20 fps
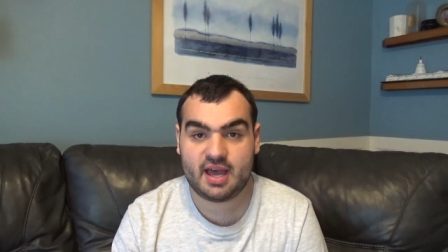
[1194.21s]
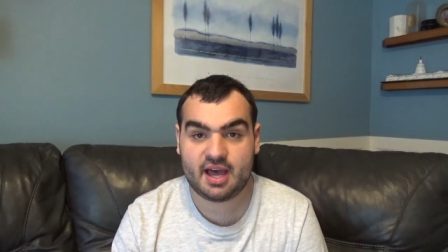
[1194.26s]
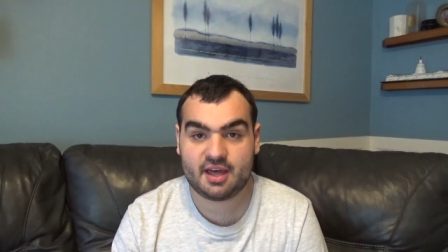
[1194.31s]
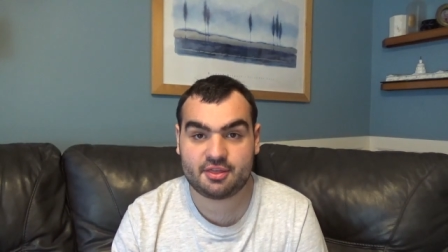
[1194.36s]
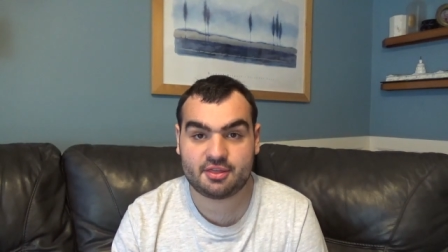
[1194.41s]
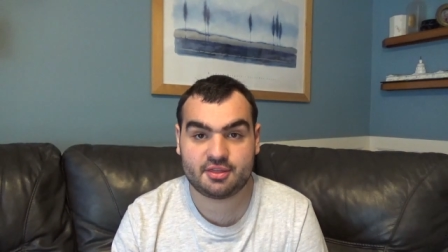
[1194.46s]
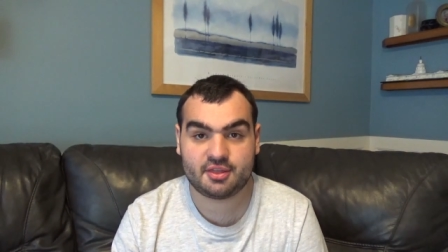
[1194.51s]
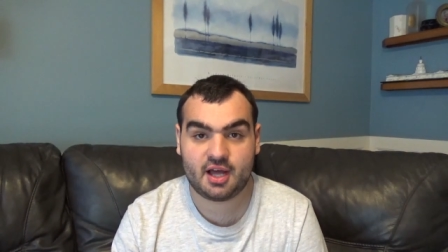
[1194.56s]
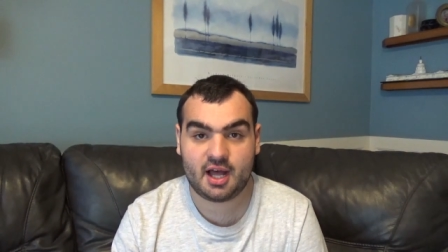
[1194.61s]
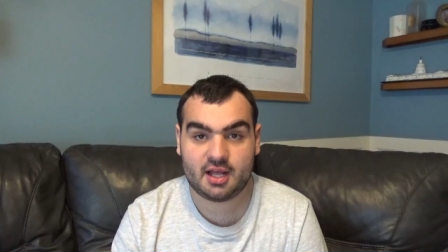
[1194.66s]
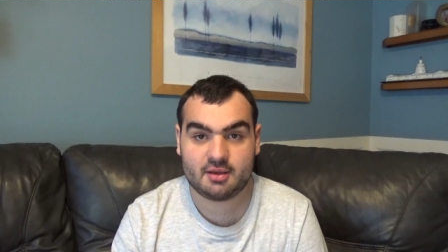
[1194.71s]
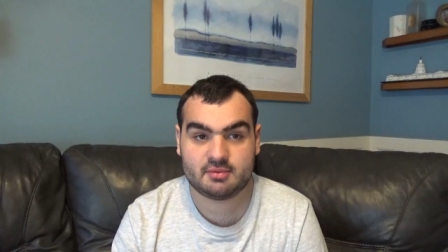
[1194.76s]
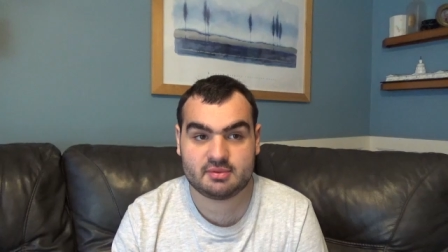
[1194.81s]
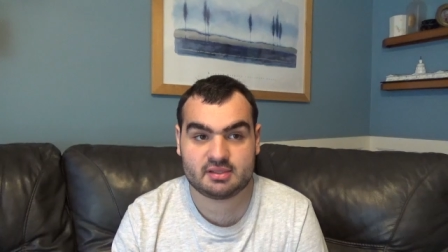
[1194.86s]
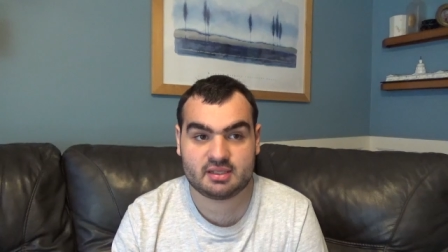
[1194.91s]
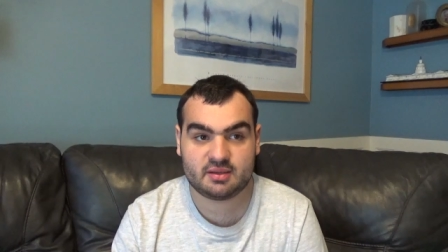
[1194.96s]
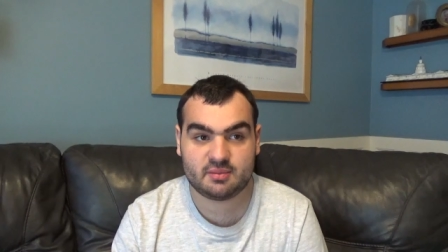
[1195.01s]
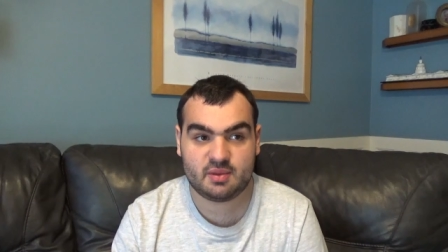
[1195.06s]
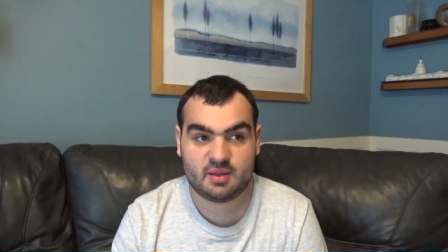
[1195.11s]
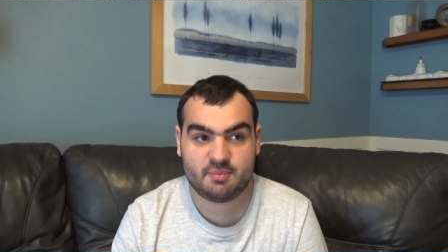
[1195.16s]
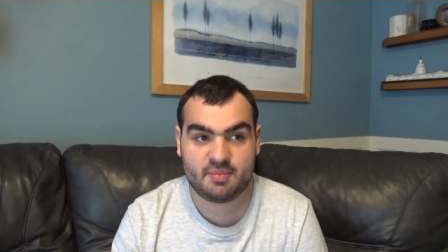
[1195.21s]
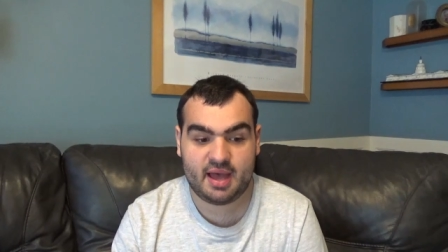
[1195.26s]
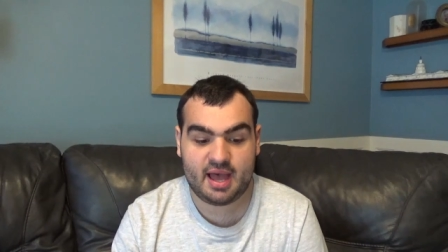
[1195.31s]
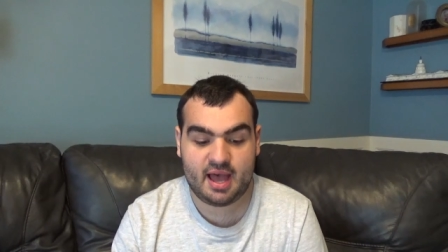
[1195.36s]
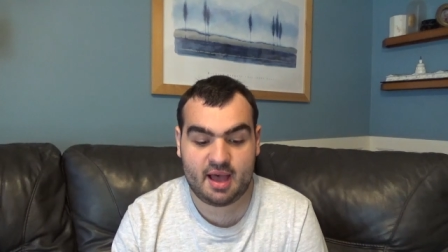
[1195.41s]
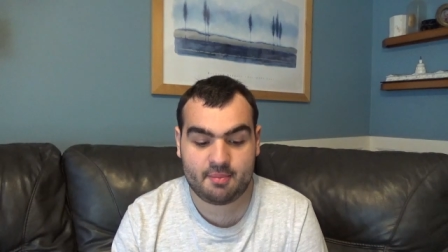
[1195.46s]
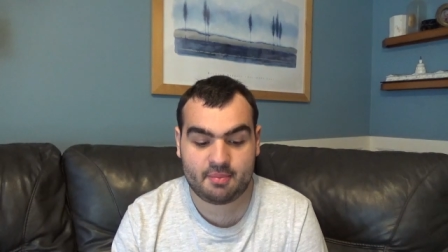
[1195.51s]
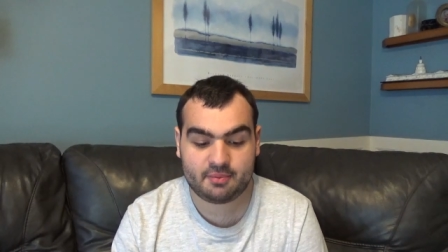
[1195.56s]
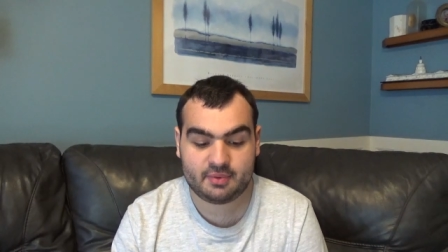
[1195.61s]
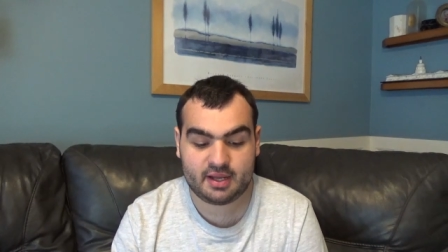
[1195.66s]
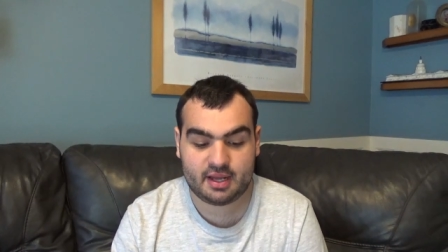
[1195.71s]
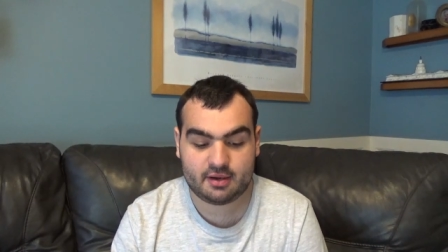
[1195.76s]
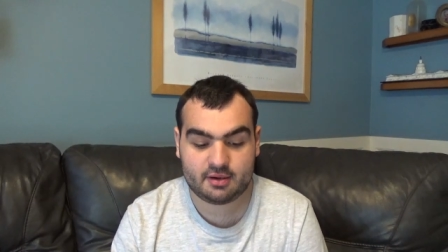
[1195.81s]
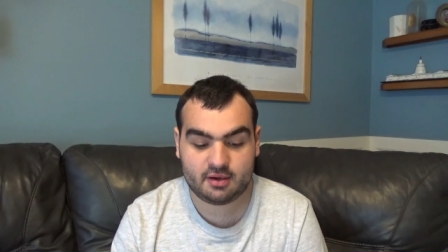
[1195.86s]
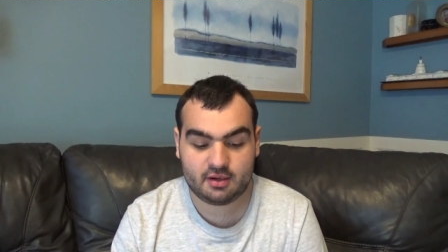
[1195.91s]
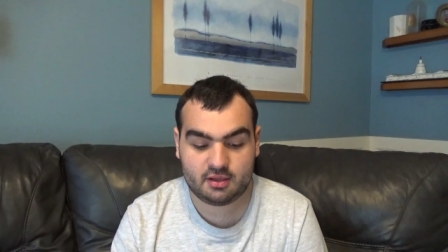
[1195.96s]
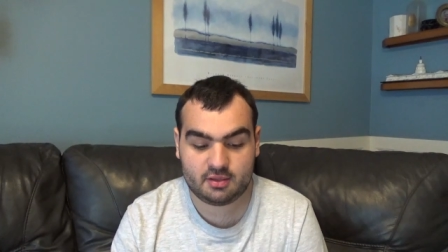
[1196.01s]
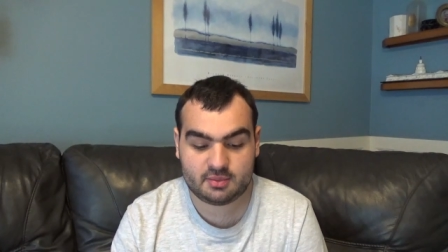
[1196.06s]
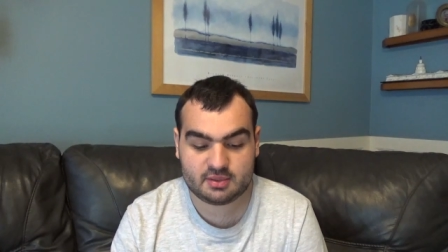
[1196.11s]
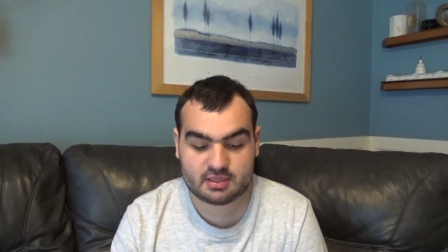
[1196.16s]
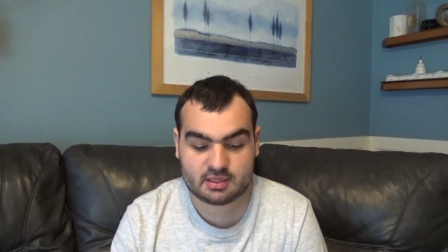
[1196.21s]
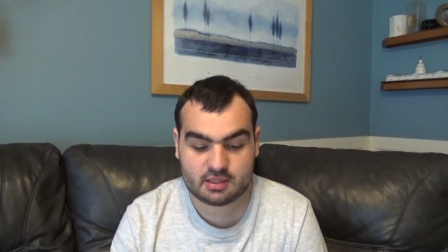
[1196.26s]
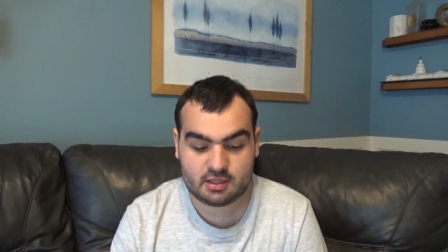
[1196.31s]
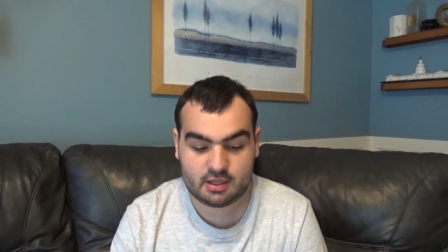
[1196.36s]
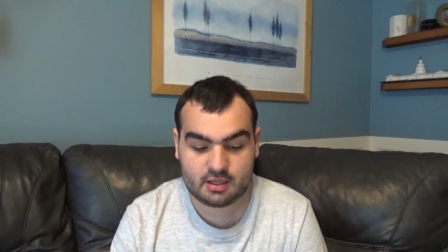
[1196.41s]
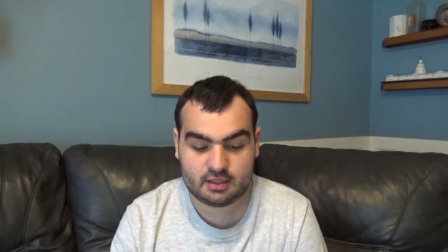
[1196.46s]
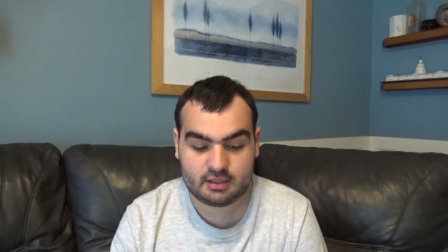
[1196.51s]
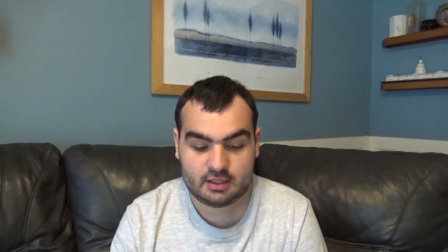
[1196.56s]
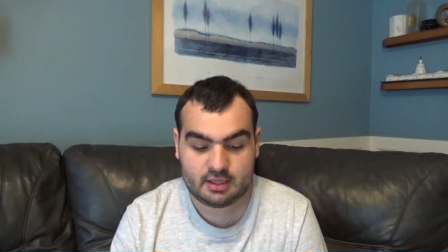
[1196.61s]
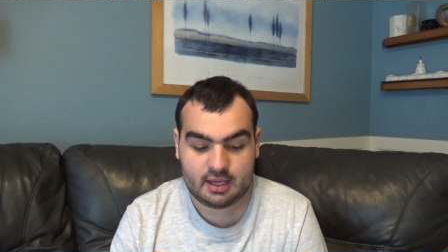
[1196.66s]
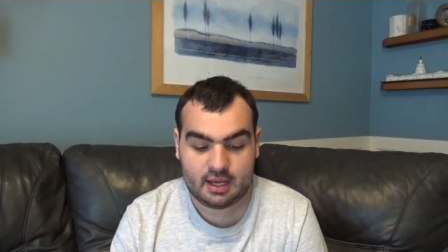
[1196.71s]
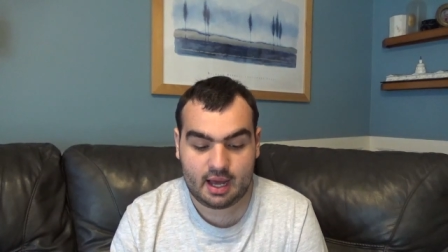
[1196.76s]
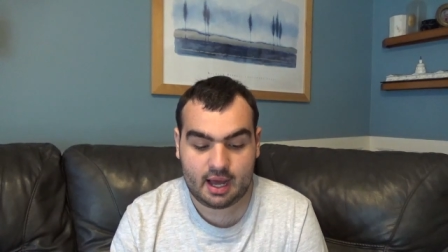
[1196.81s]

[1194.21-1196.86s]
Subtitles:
I thought it was going to be bad, but when I heard it was good,